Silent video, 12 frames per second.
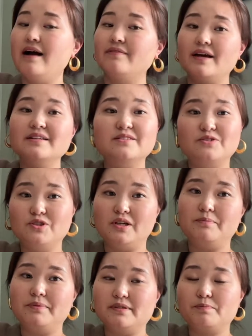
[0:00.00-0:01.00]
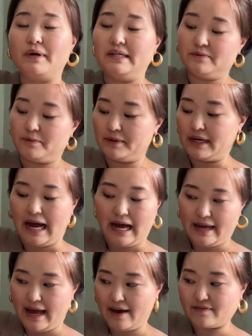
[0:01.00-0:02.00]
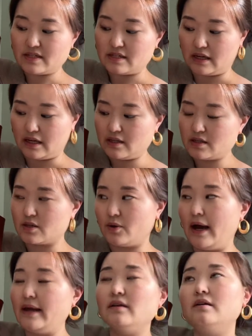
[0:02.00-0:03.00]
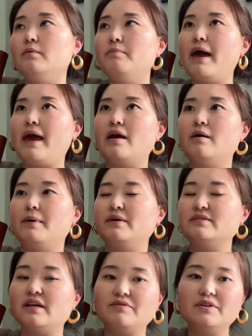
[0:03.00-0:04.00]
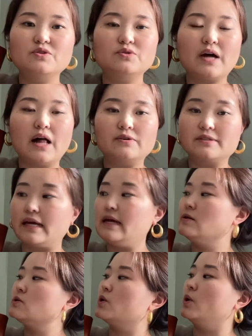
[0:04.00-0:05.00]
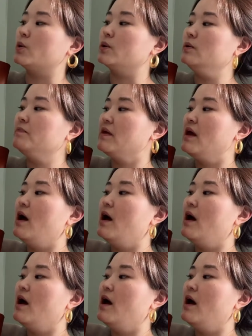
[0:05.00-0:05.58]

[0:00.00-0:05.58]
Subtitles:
That's the cheapest price point I have seen. So I ended up paying about $72 in total.